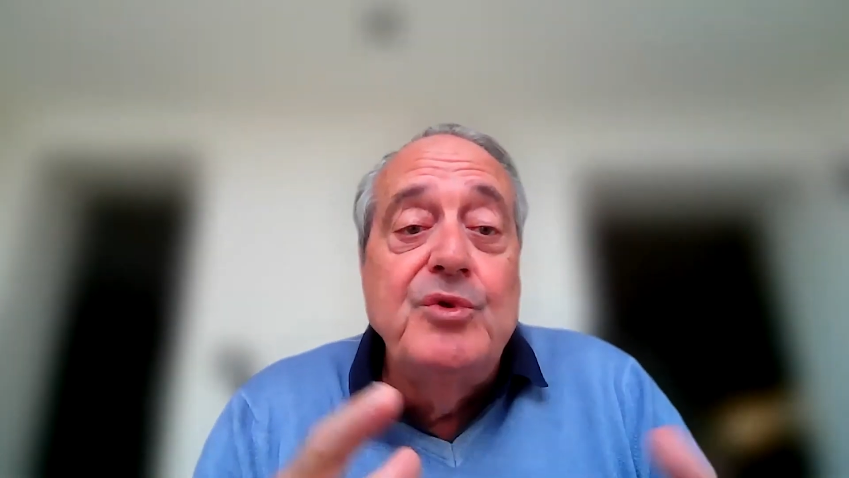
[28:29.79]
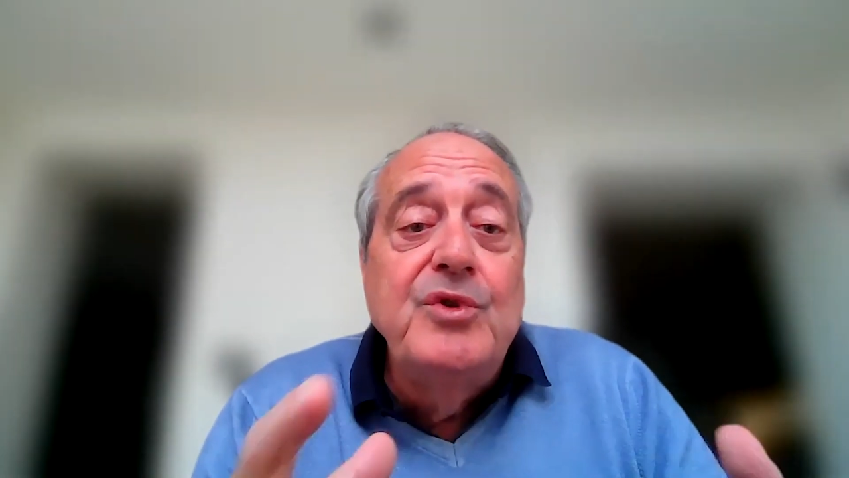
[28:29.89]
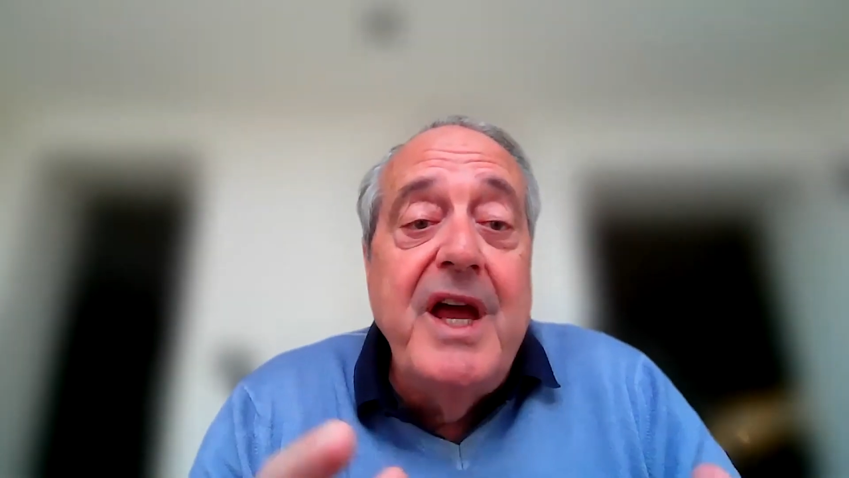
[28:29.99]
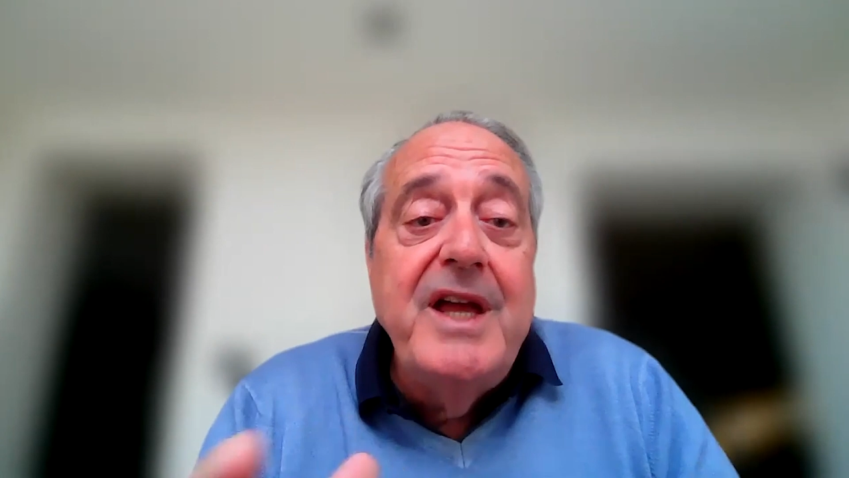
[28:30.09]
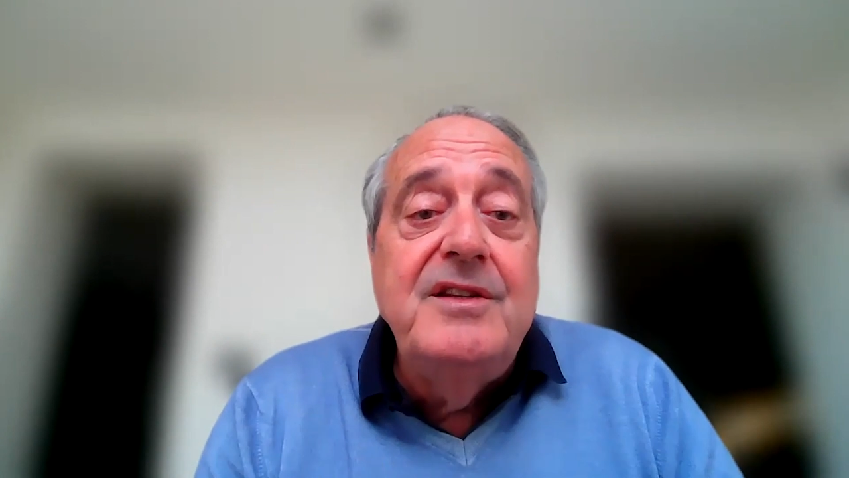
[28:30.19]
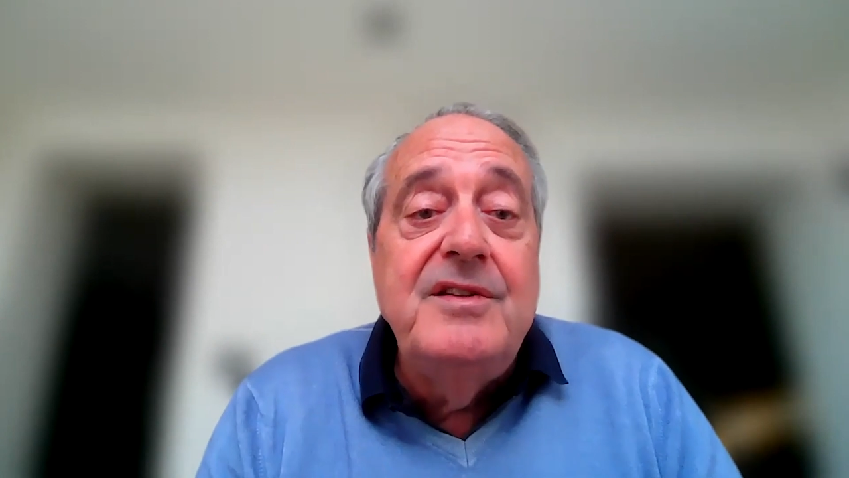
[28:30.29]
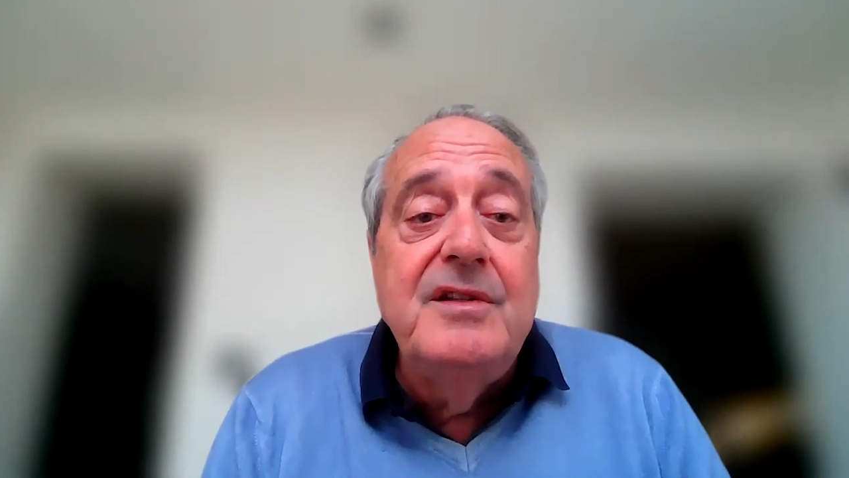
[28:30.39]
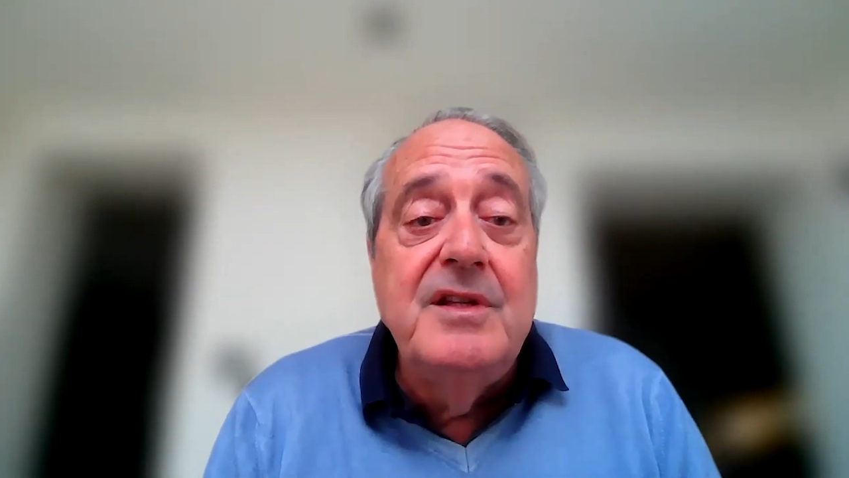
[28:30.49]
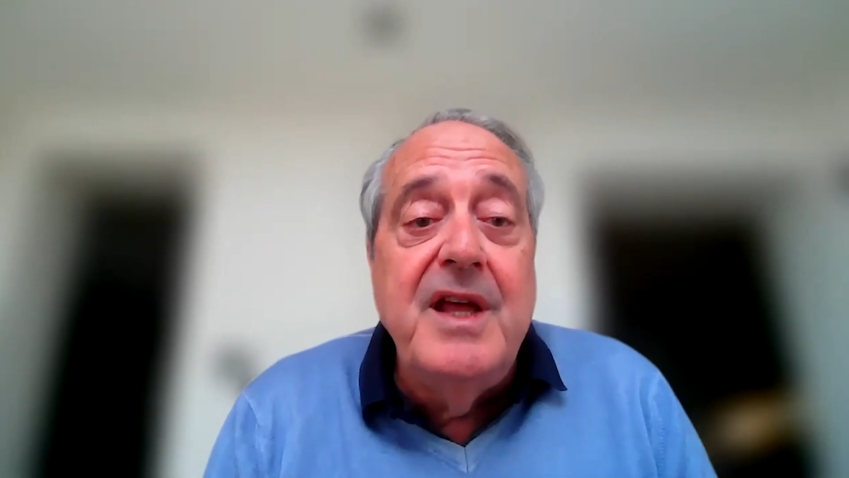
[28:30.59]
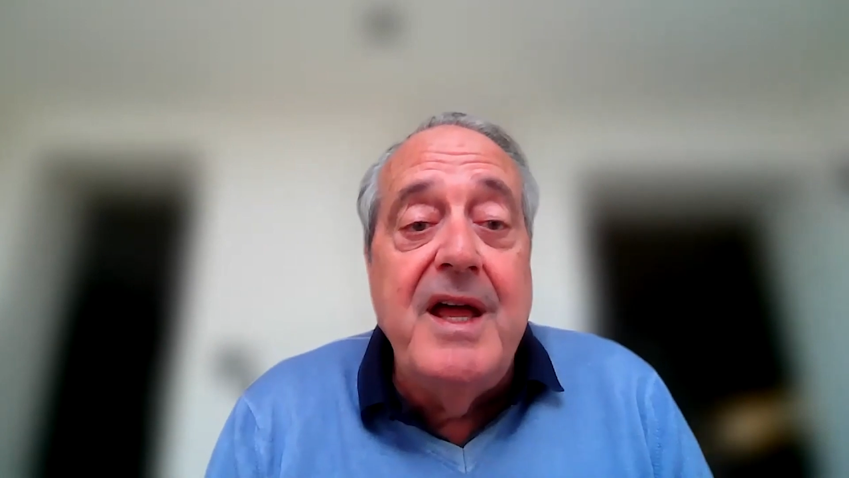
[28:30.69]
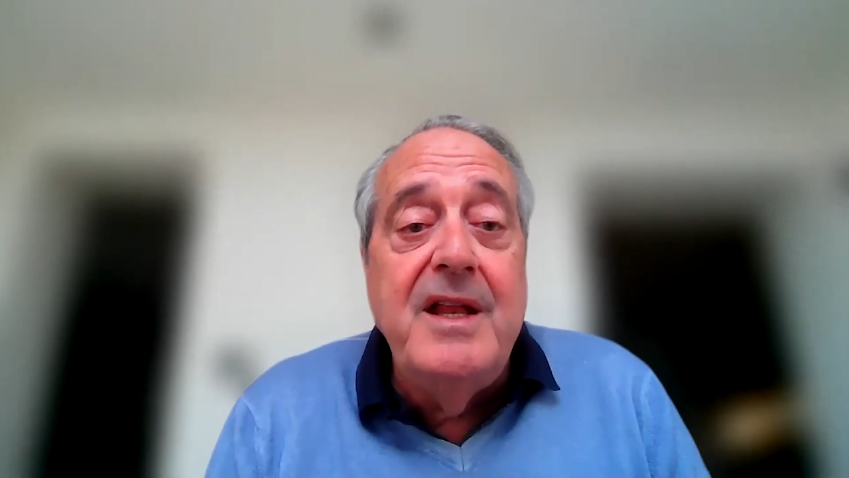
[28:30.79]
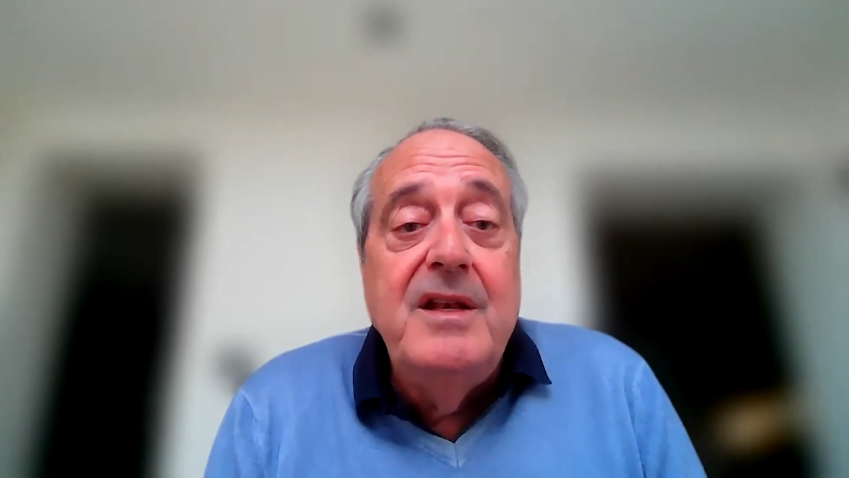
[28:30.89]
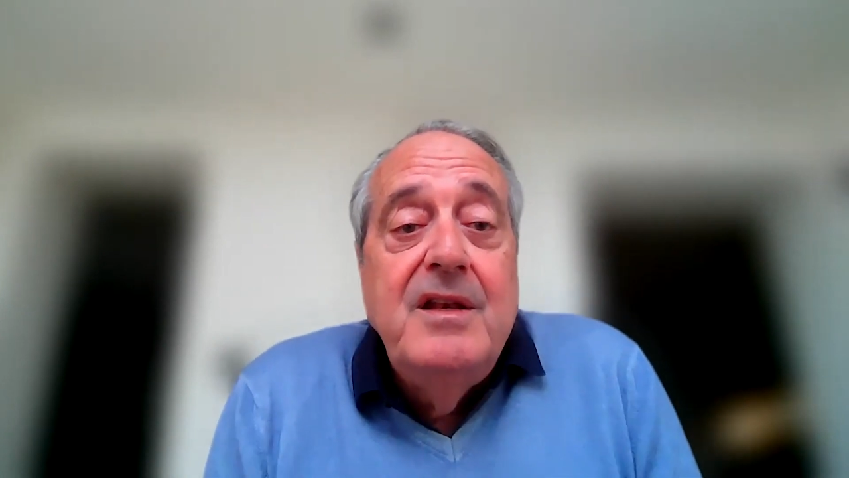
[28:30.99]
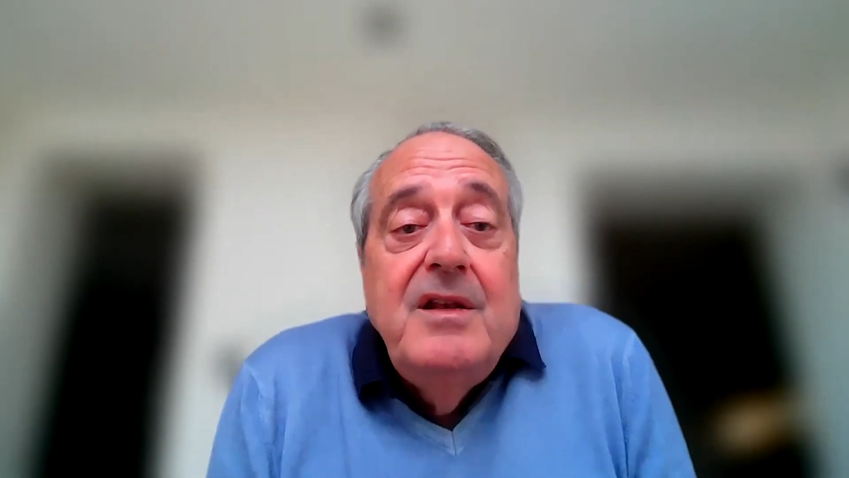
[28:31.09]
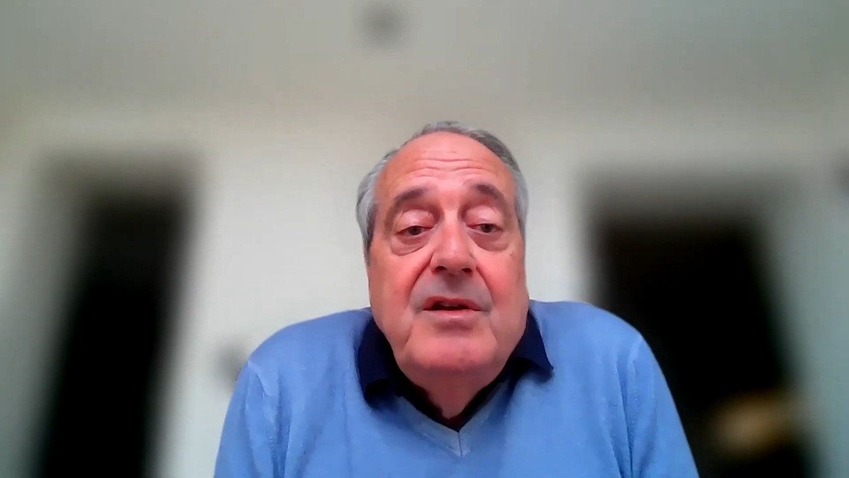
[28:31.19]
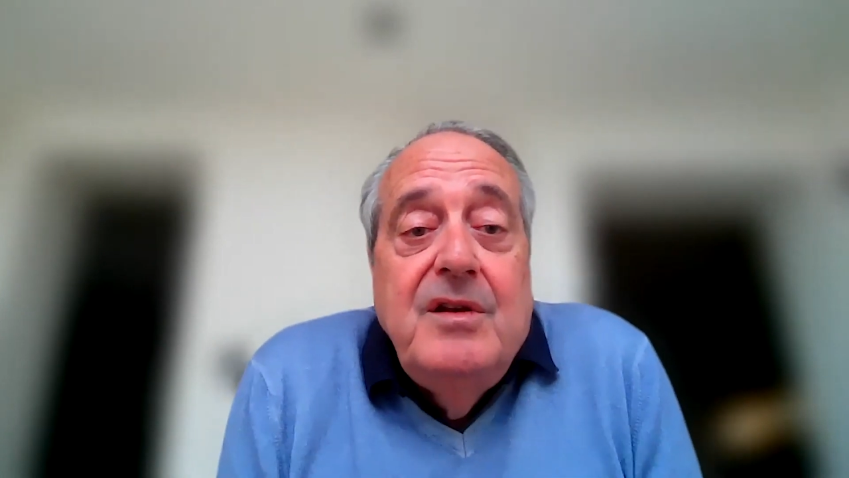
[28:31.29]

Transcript: to date than